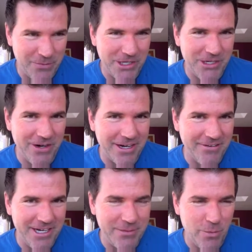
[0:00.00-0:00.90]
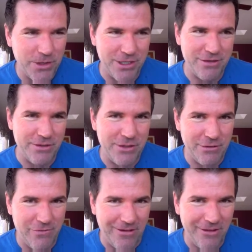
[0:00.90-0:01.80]
to when you're hungry anymore? Do
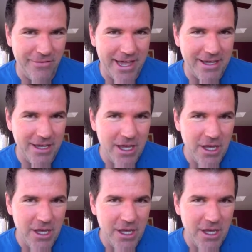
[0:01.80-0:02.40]
you follow that?